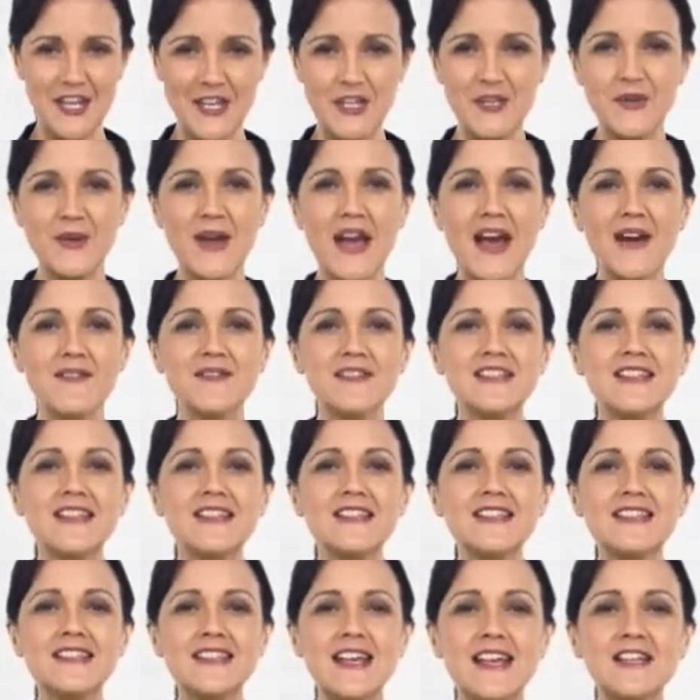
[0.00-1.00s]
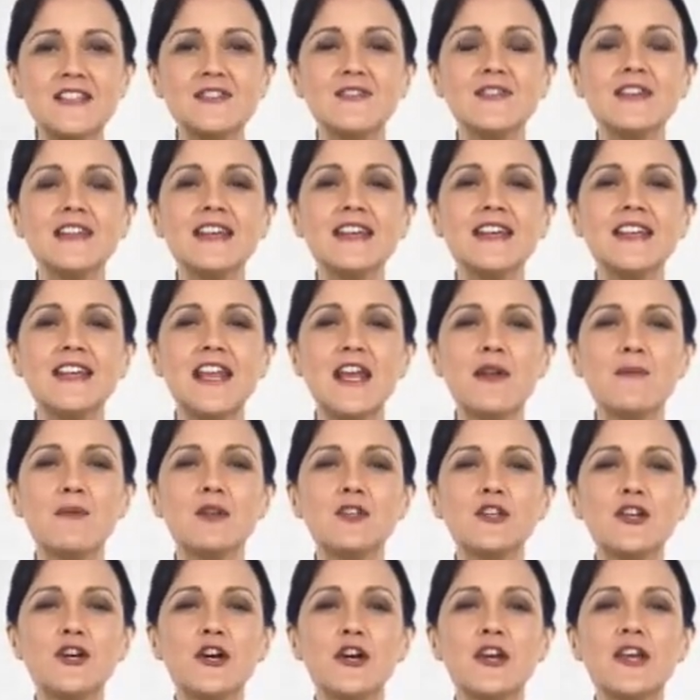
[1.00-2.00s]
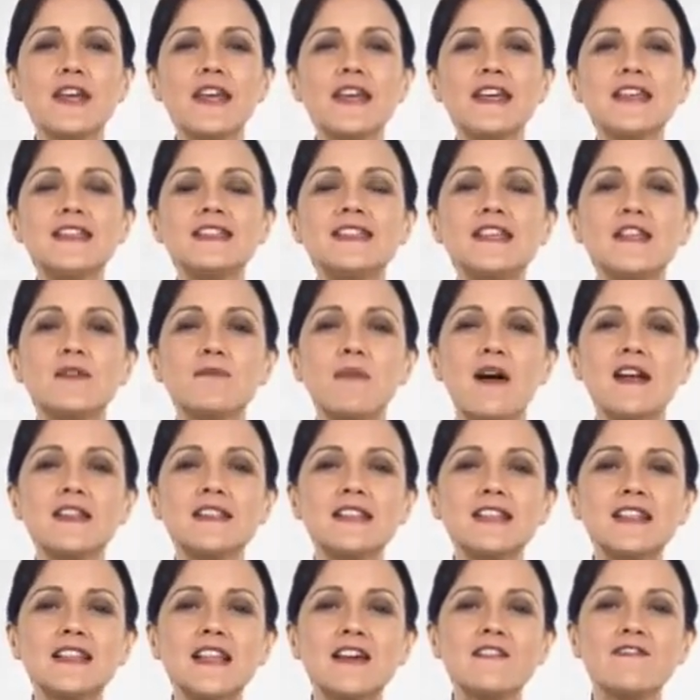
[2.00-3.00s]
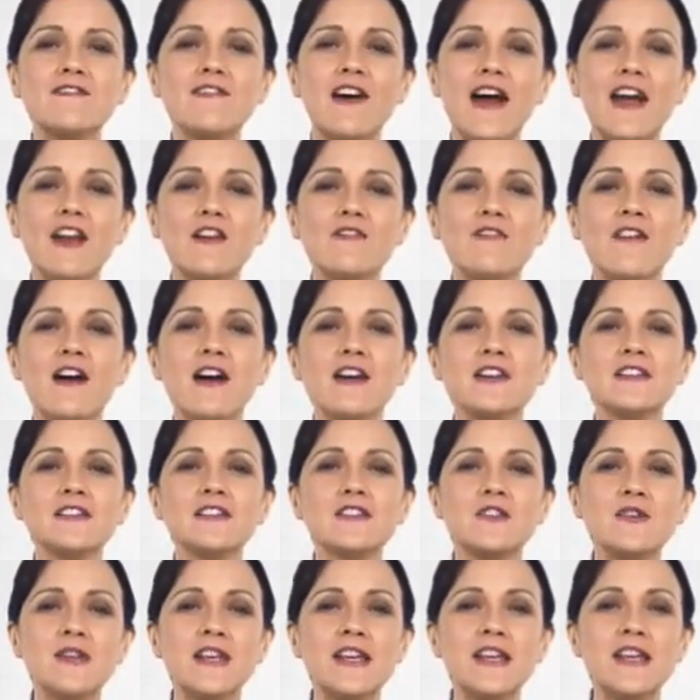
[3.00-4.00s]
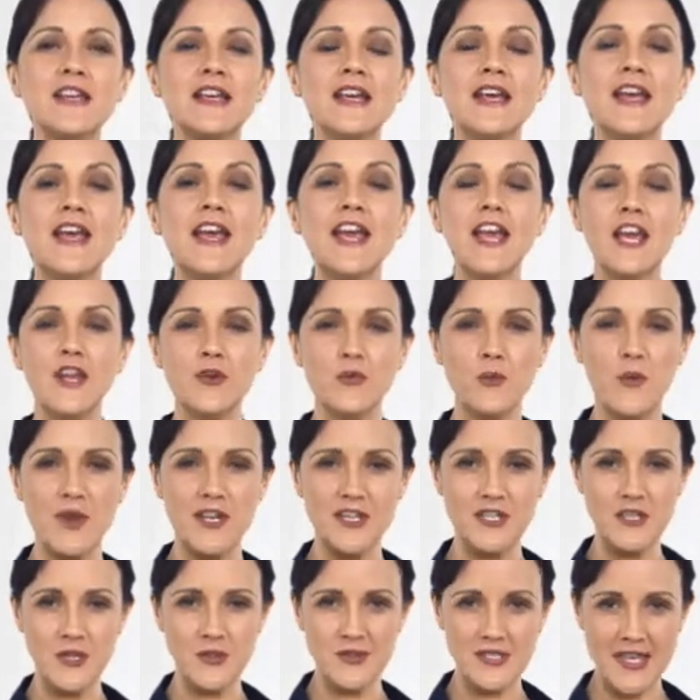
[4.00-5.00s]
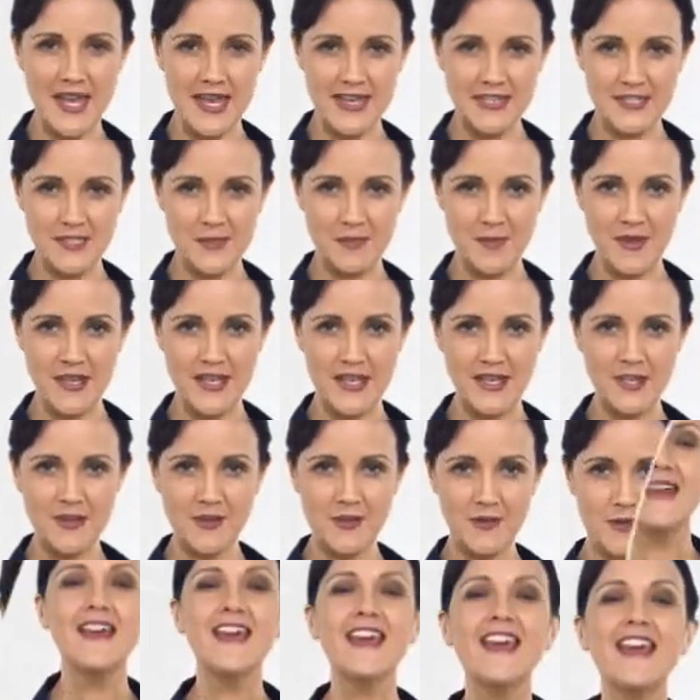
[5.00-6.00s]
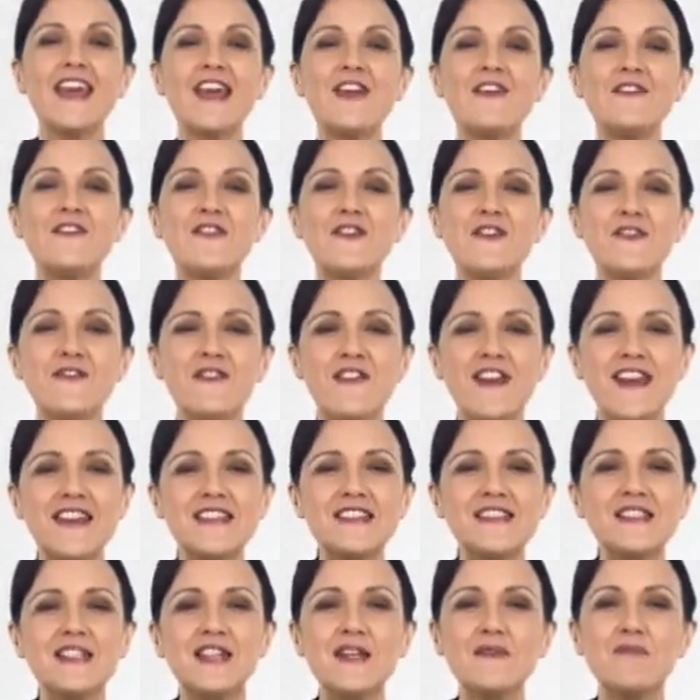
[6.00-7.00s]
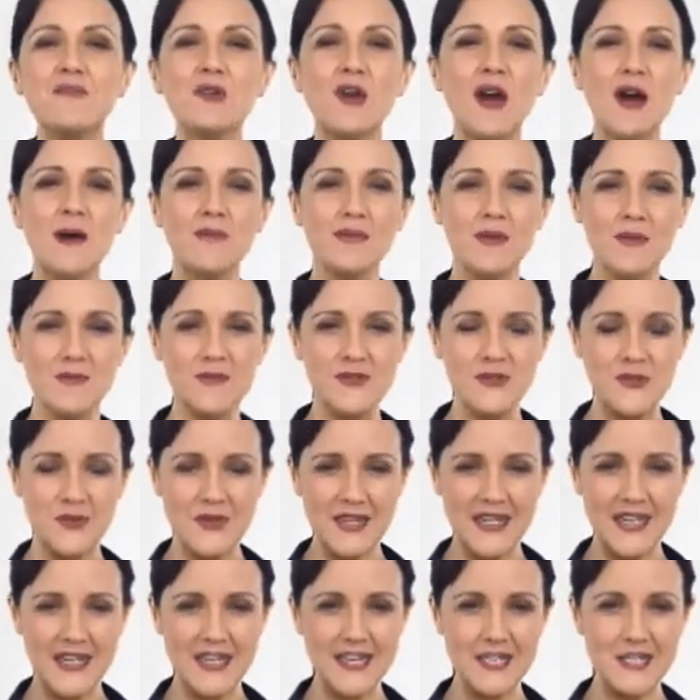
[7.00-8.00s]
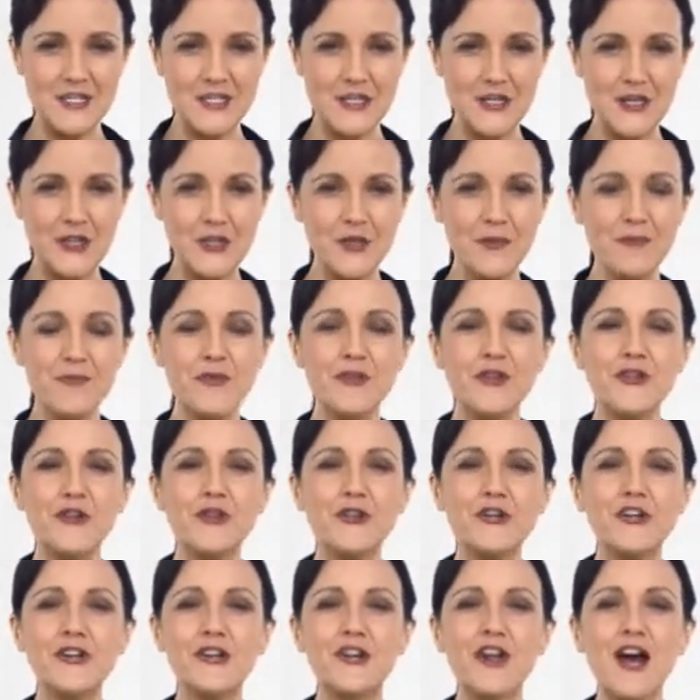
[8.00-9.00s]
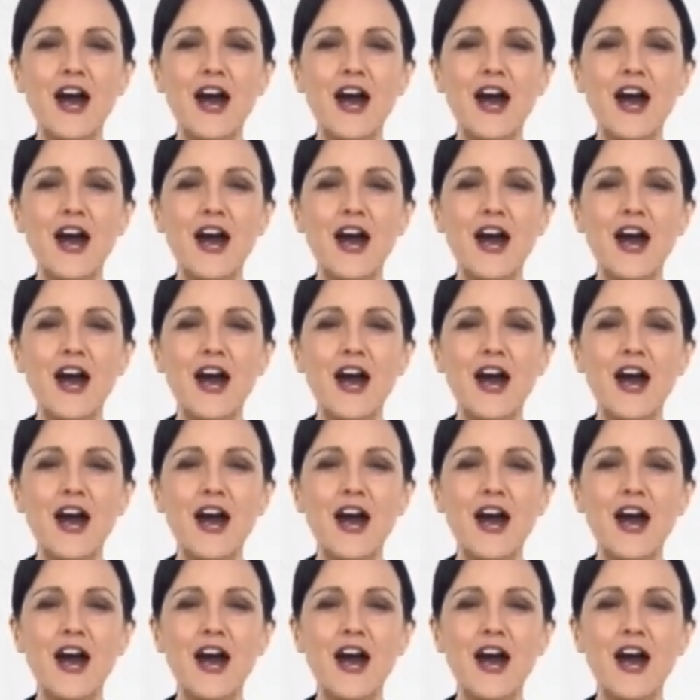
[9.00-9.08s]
You have successfully enabled cookies in Mozilla Firefox 3 and Windows XP. If you face any problems related to your computer,